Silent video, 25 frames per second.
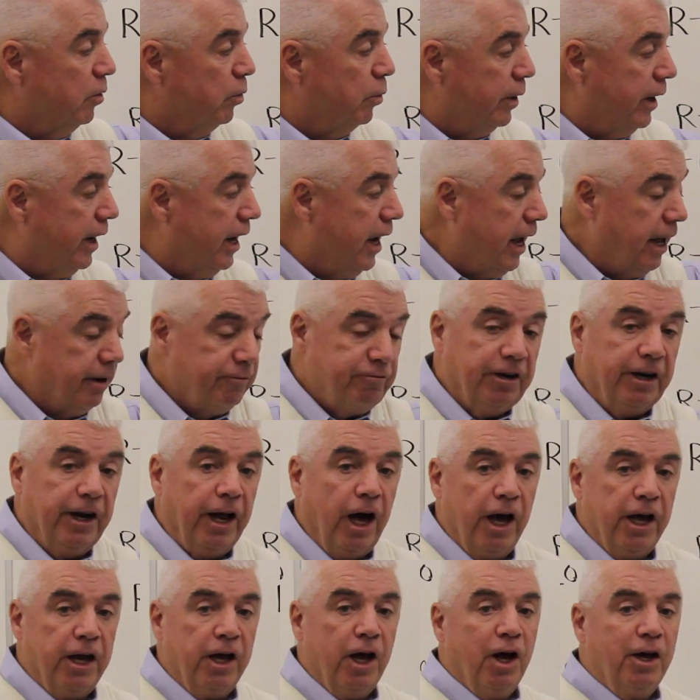We have an
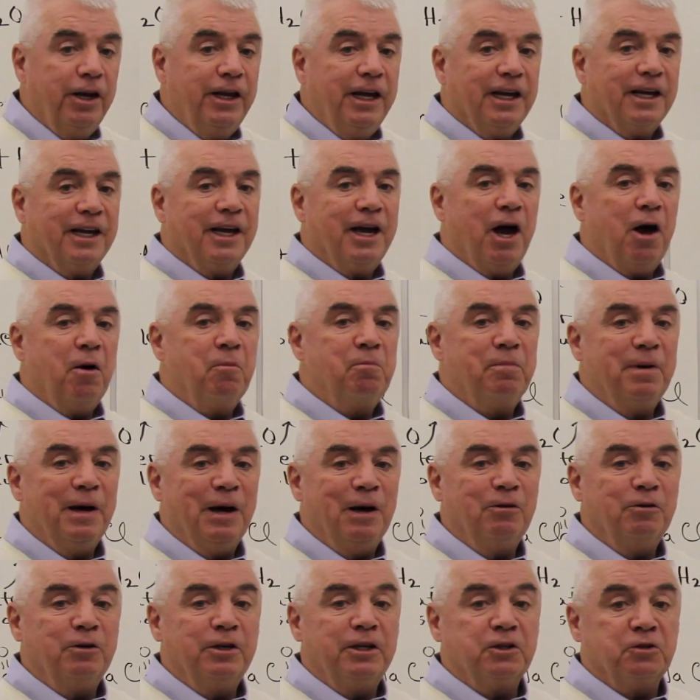ionic
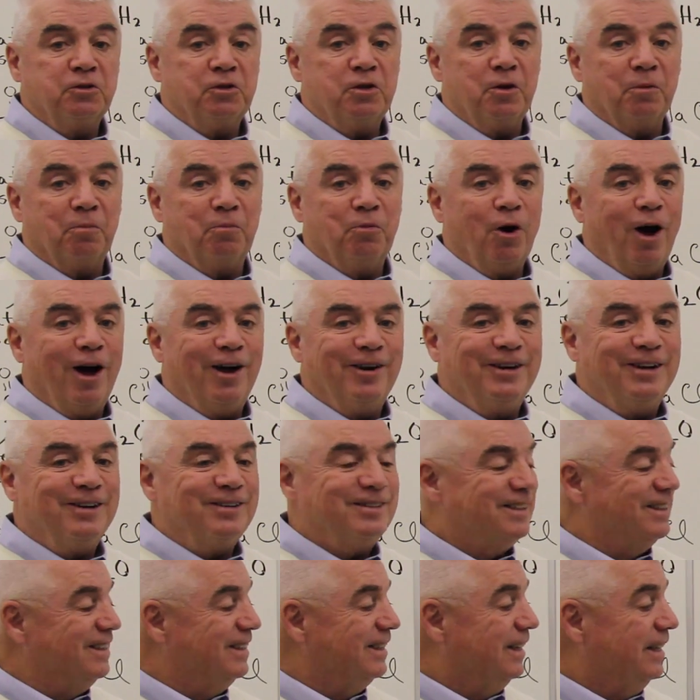compound as the
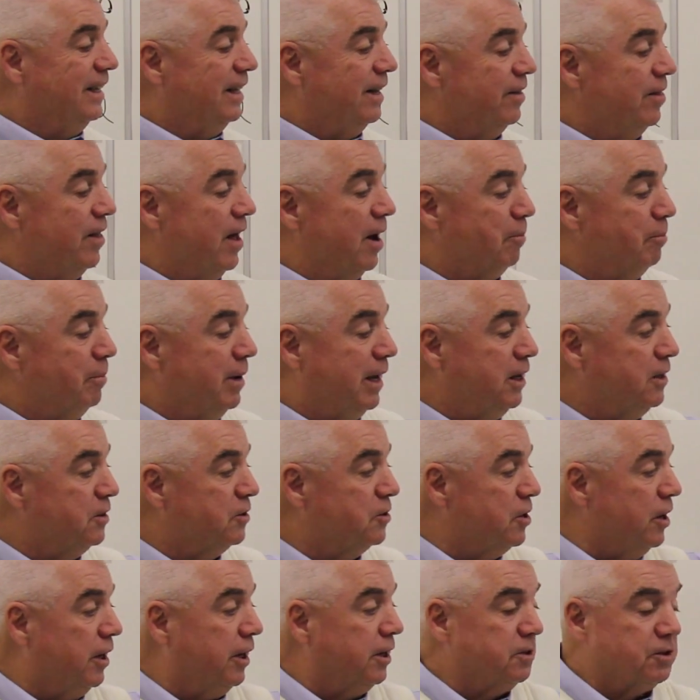product. That
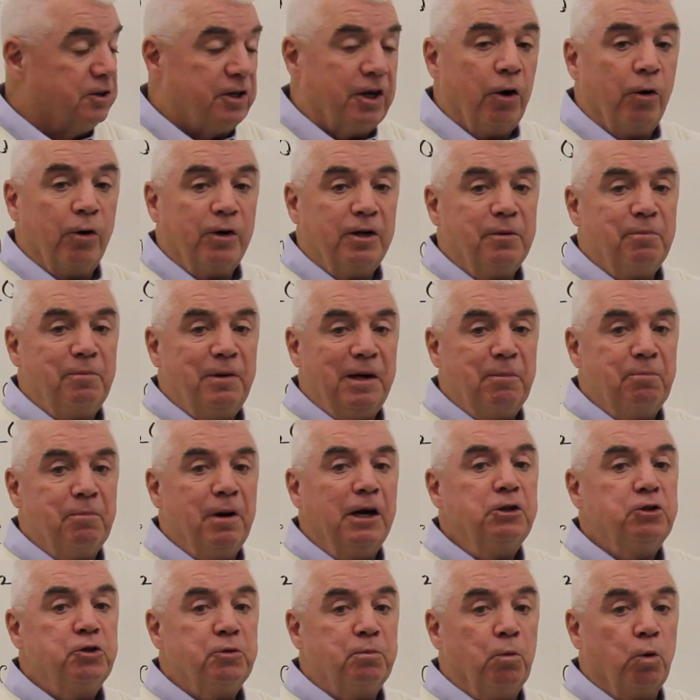means that it's going to be
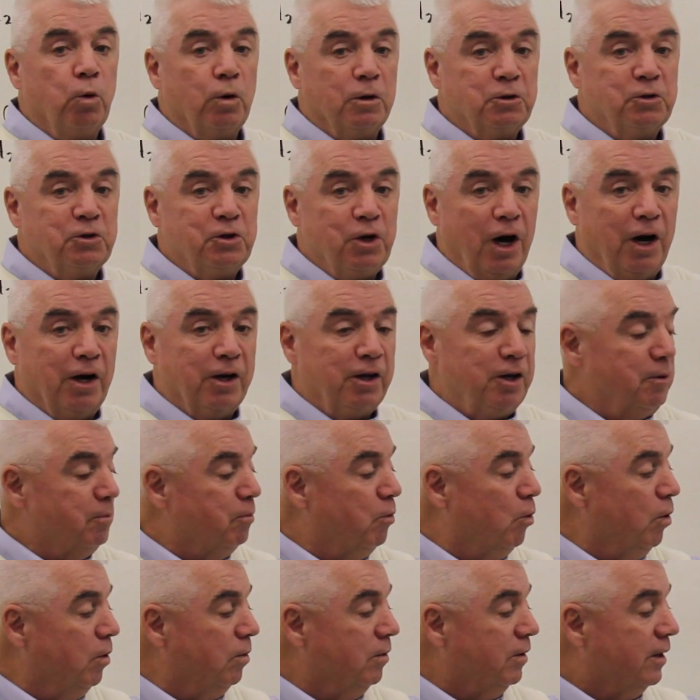much more
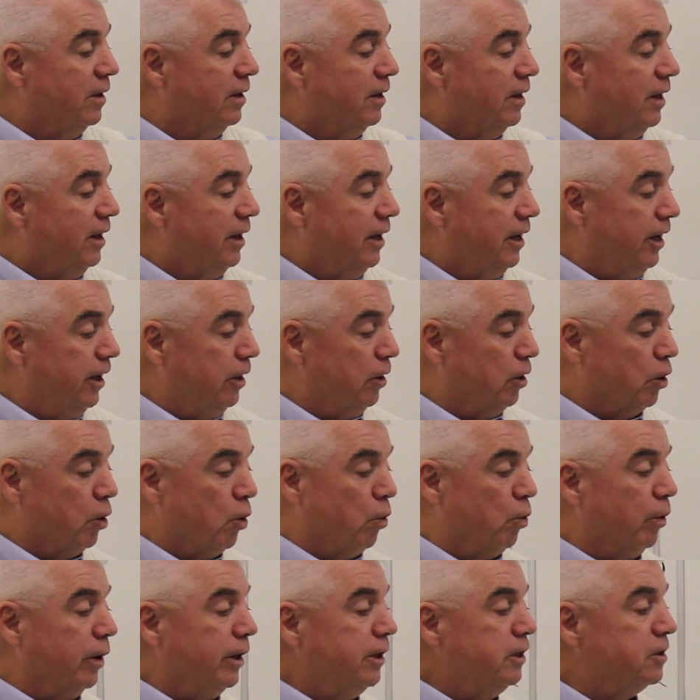soluble. It'll
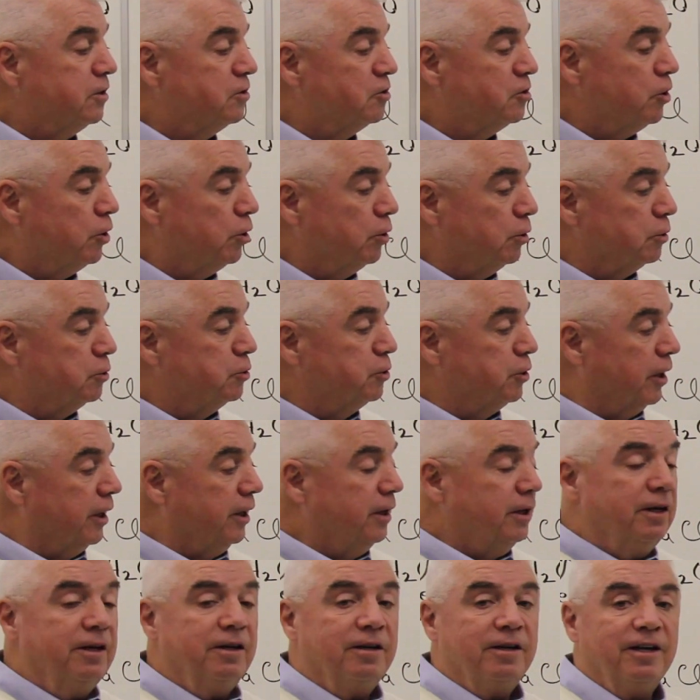go into
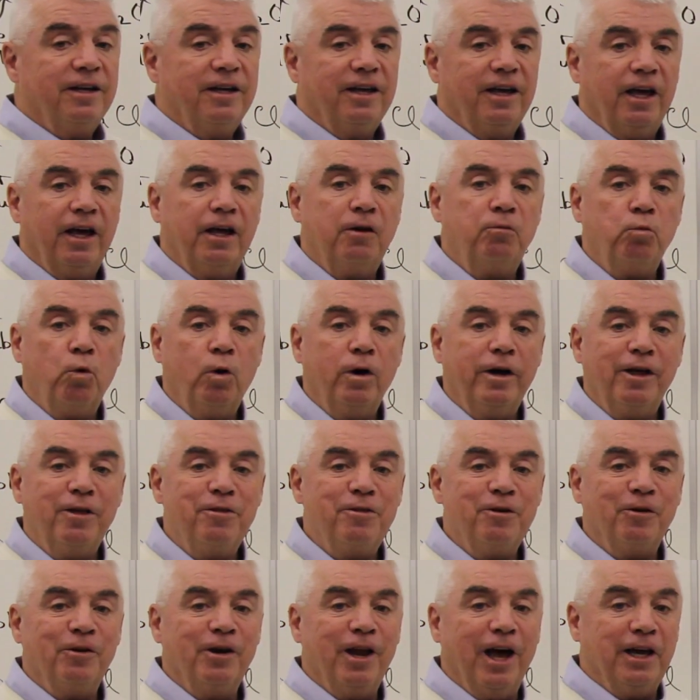solution and one
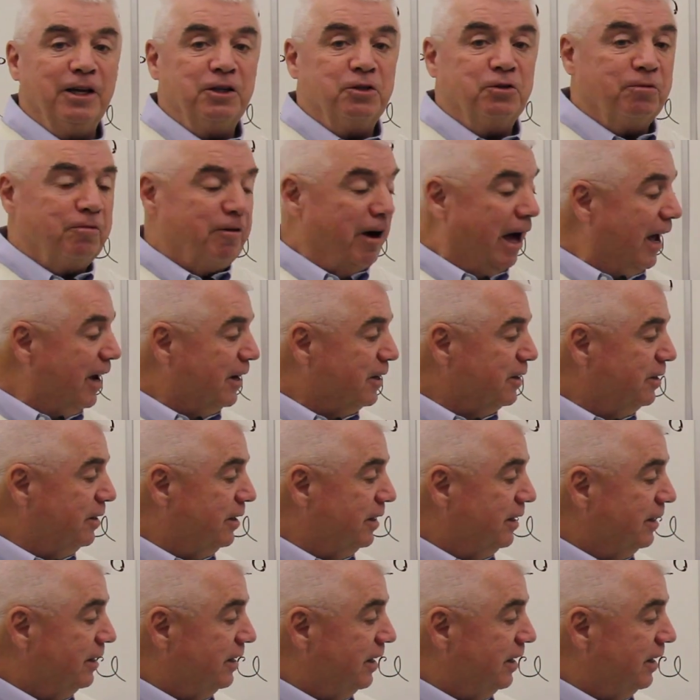other nice fact